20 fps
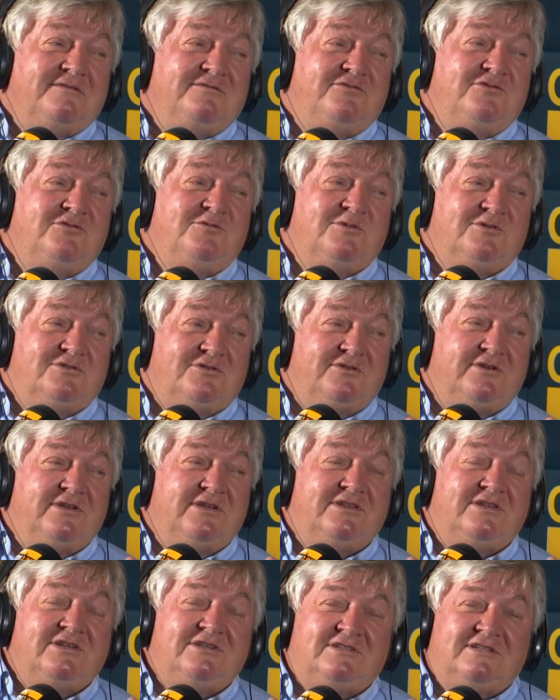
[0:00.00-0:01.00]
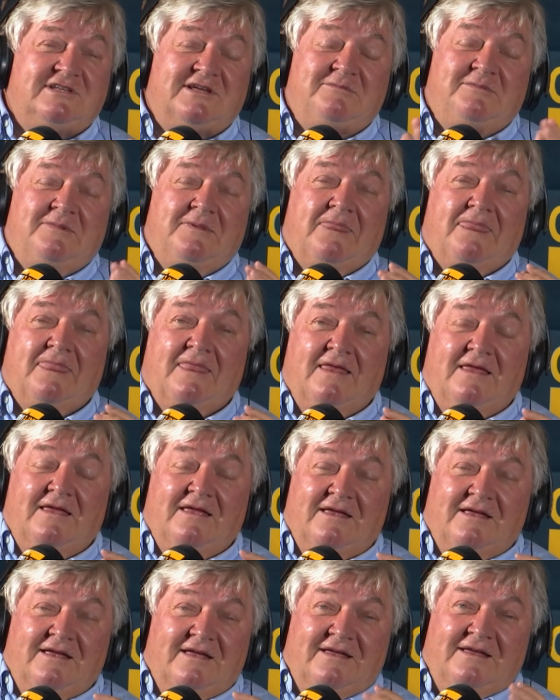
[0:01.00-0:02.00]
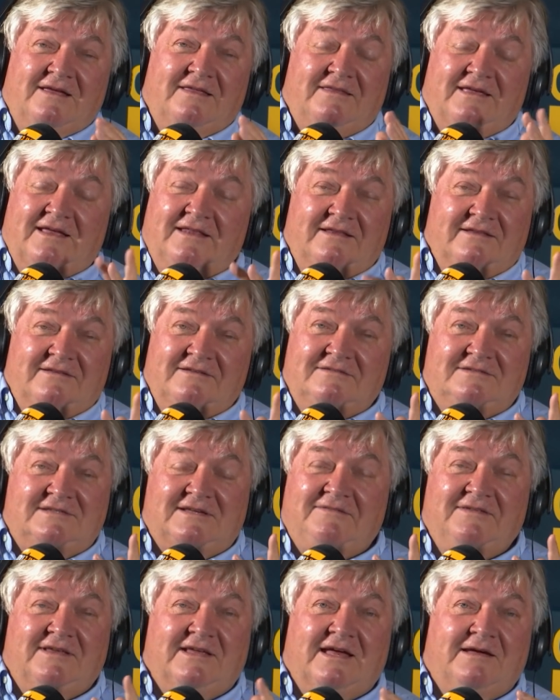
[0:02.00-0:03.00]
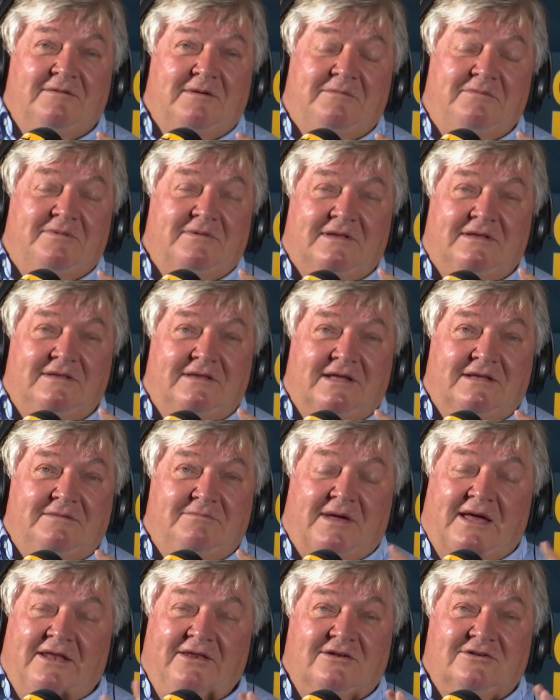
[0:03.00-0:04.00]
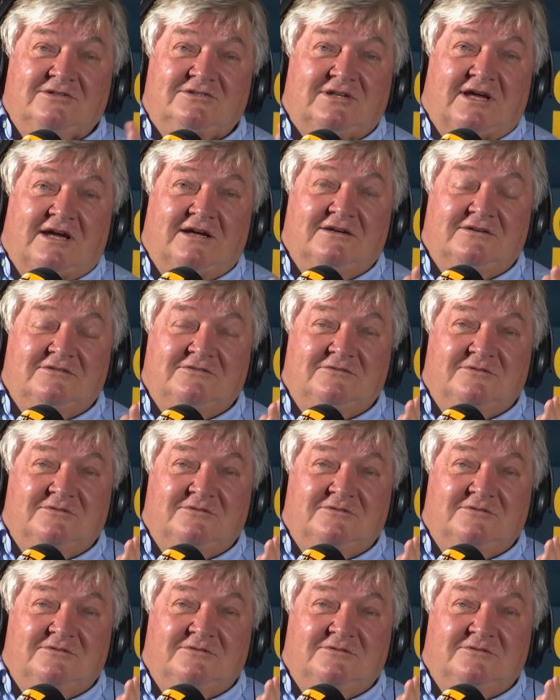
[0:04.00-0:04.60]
The food was already dished up. Then something came up that Manuel Schacher,